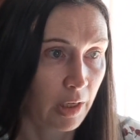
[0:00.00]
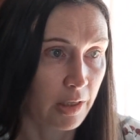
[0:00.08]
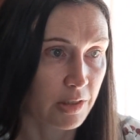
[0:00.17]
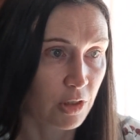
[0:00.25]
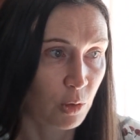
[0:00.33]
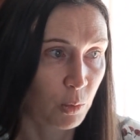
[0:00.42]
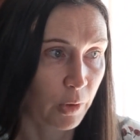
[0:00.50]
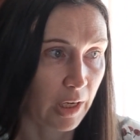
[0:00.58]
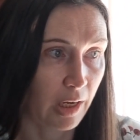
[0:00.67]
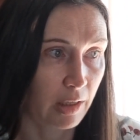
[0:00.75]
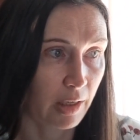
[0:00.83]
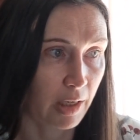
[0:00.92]
a suitable
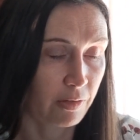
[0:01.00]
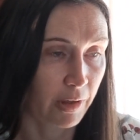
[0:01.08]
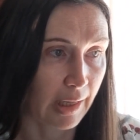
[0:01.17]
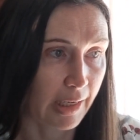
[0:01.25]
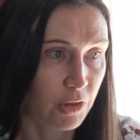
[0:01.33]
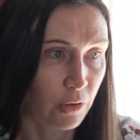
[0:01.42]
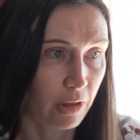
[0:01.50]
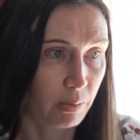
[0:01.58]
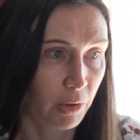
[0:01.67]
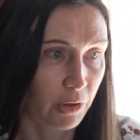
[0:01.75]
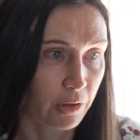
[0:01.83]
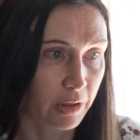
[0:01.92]
candidate for an electronic
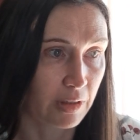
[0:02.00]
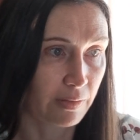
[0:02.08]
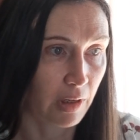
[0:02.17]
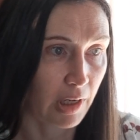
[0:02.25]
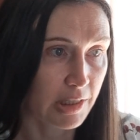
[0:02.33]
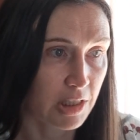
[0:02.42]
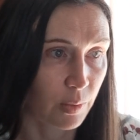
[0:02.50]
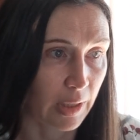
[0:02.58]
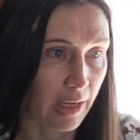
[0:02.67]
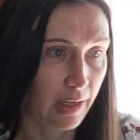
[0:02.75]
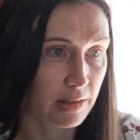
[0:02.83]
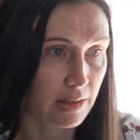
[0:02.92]
monitoring device to
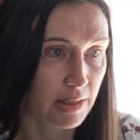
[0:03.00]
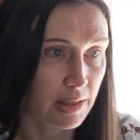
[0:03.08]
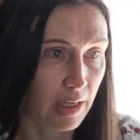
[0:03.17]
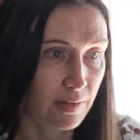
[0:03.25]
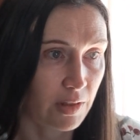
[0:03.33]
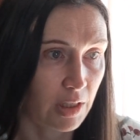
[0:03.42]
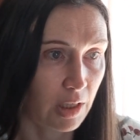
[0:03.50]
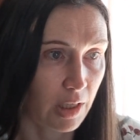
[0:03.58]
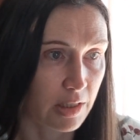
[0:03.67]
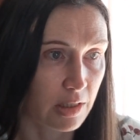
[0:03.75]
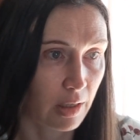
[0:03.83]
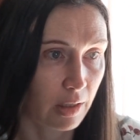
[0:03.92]
enhance the safety
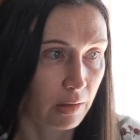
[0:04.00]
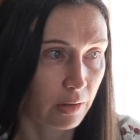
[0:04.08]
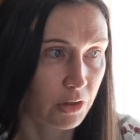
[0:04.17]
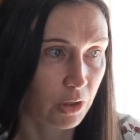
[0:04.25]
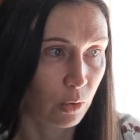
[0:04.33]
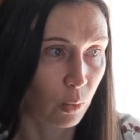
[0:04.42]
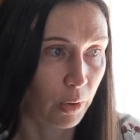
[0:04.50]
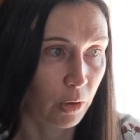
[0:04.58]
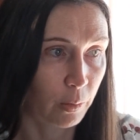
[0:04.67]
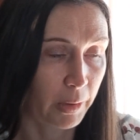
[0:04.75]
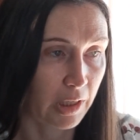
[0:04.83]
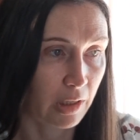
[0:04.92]
and psychological
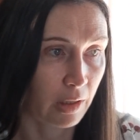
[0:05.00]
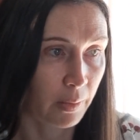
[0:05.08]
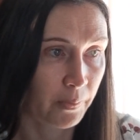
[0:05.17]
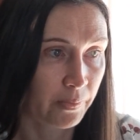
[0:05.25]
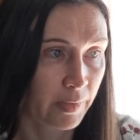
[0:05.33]
well-being